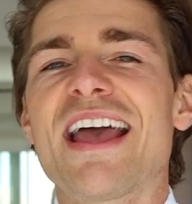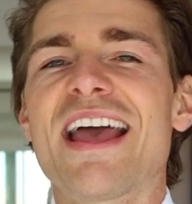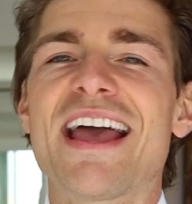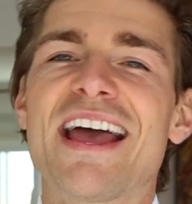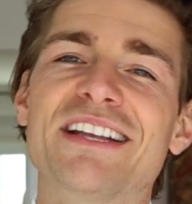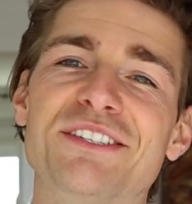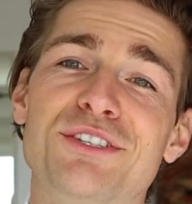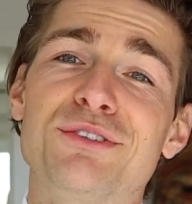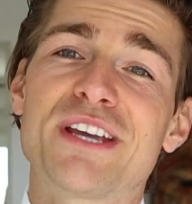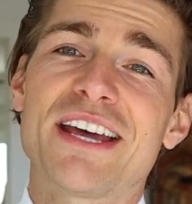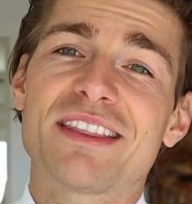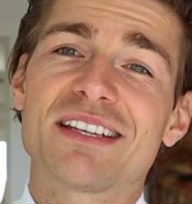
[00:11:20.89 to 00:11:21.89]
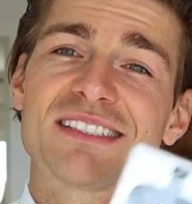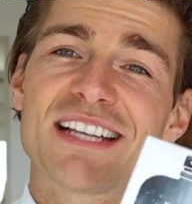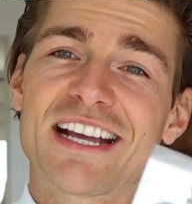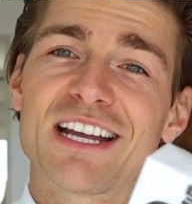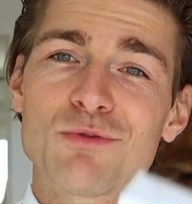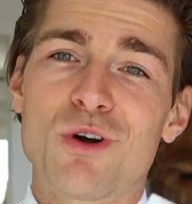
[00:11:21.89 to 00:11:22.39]
and you get the
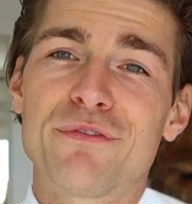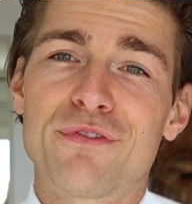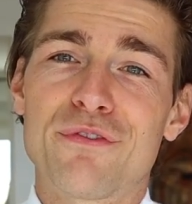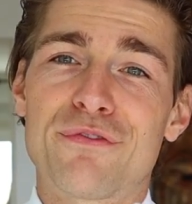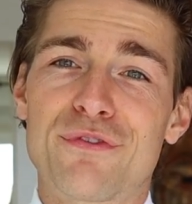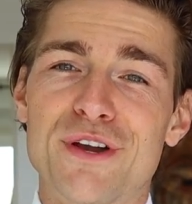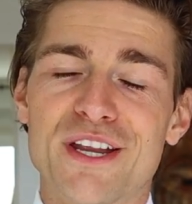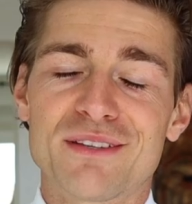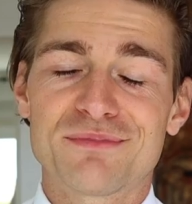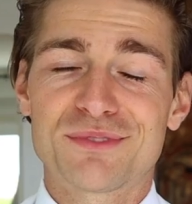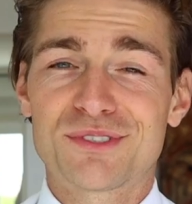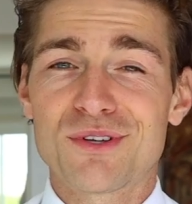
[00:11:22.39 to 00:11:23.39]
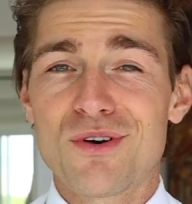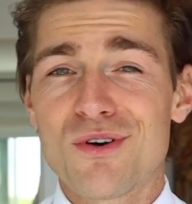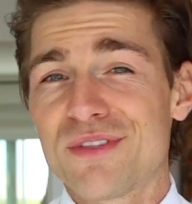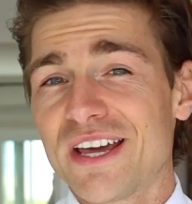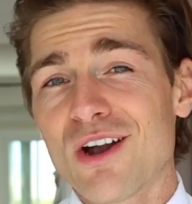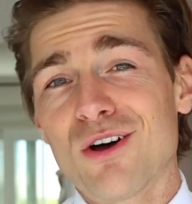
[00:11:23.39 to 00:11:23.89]
second one for free.
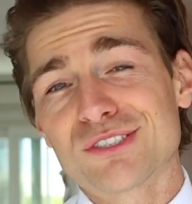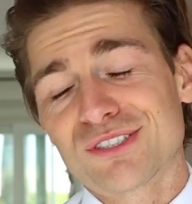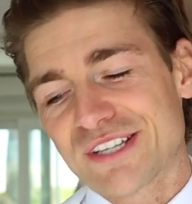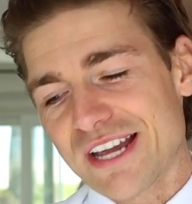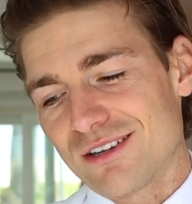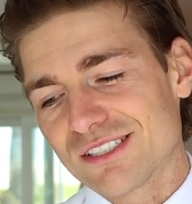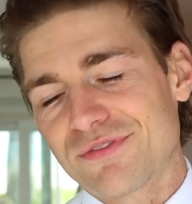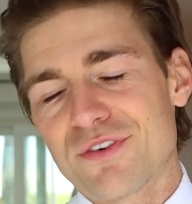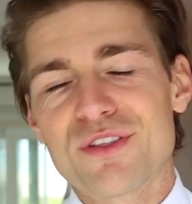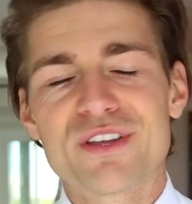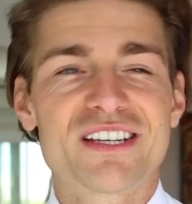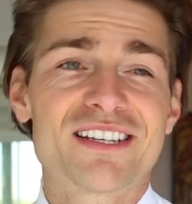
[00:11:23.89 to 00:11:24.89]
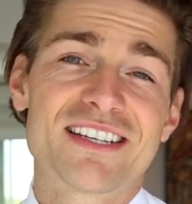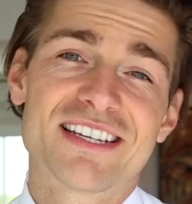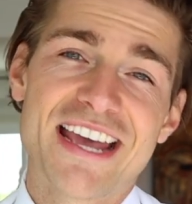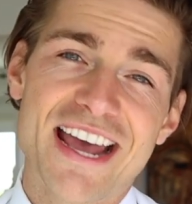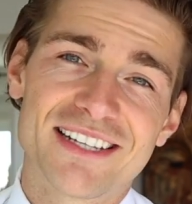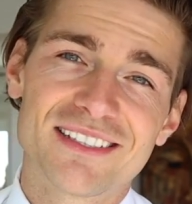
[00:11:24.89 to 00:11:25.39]
So that also counts for the
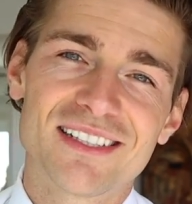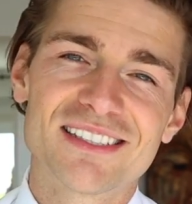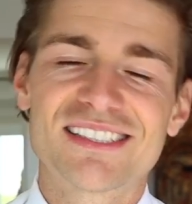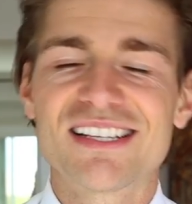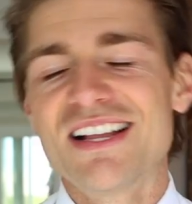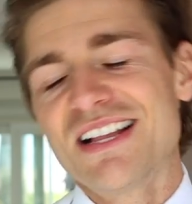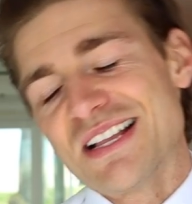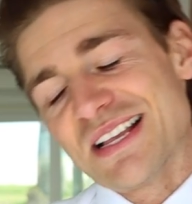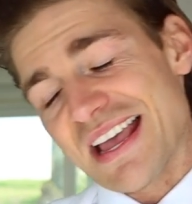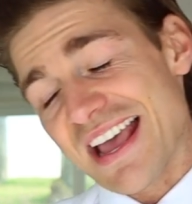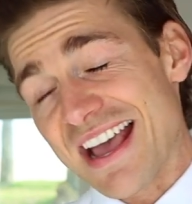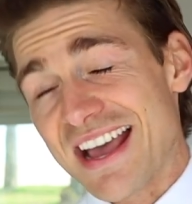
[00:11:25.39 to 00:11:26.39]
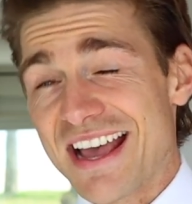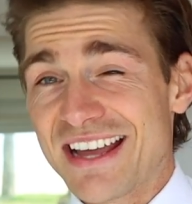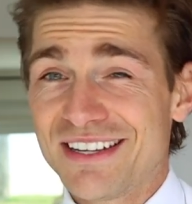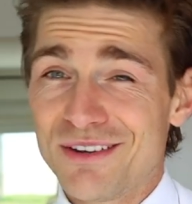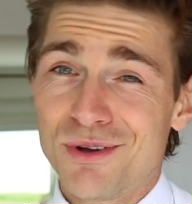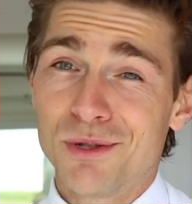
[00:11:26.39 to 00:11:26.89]
candles
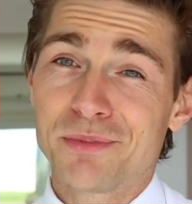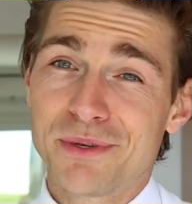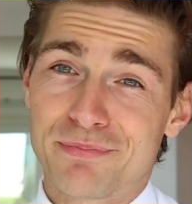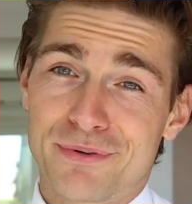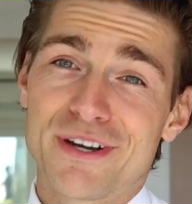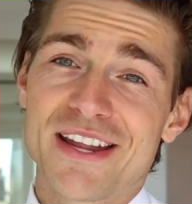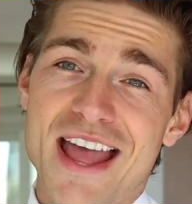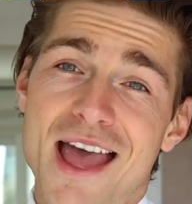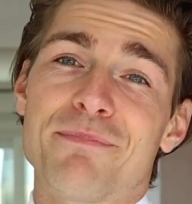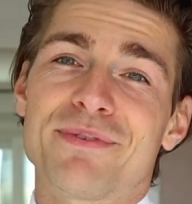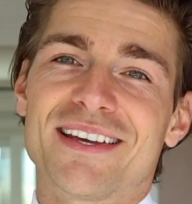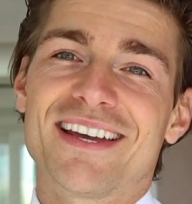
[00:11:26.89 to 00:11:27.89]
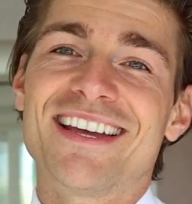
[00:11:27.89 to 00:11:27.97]
and you will be pretty happy.